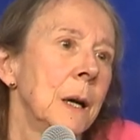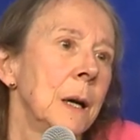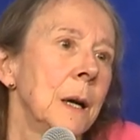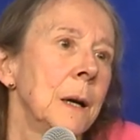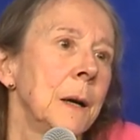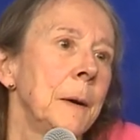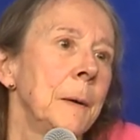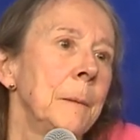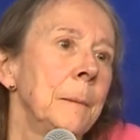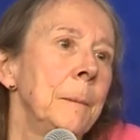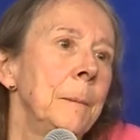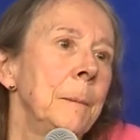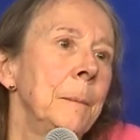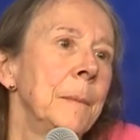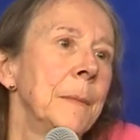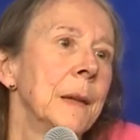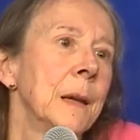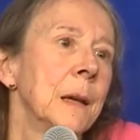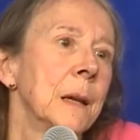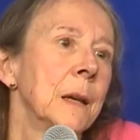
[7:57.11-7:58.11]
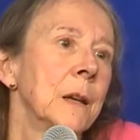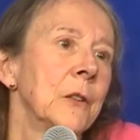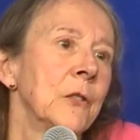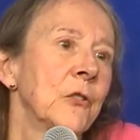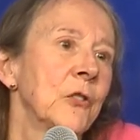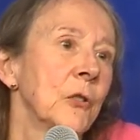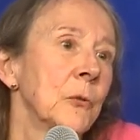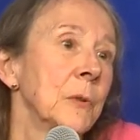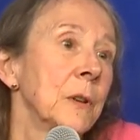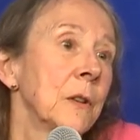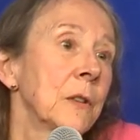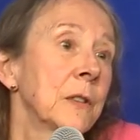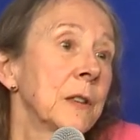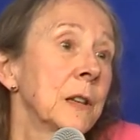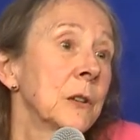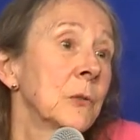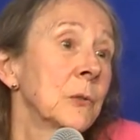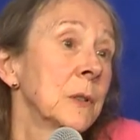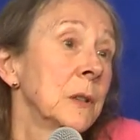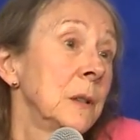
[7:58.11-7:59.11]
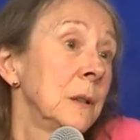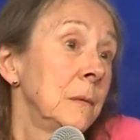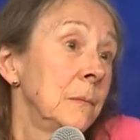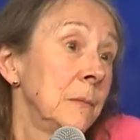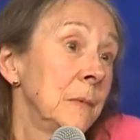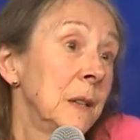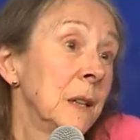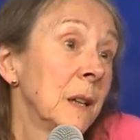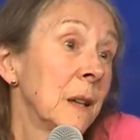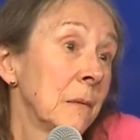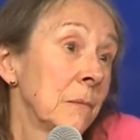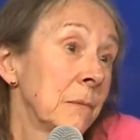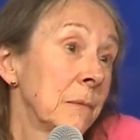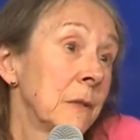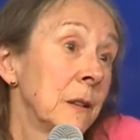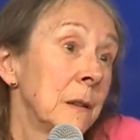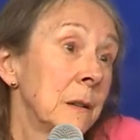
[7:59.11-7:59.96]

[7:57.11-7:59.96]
Uh, so, in theory, yeah, the